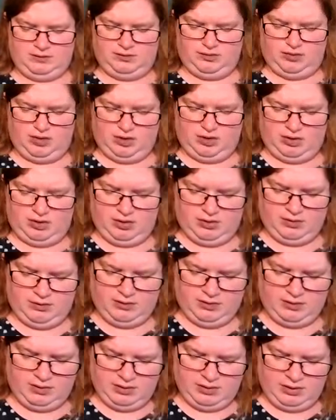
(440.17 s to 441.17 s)
draw
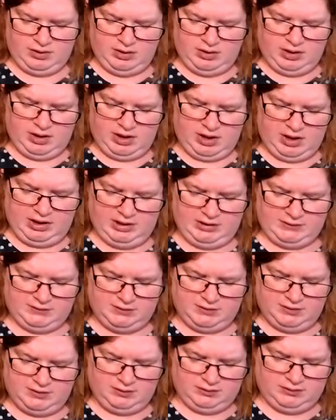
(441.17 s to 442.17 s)
a
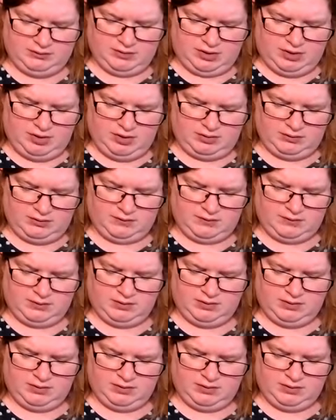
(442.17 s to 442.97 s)
little dot,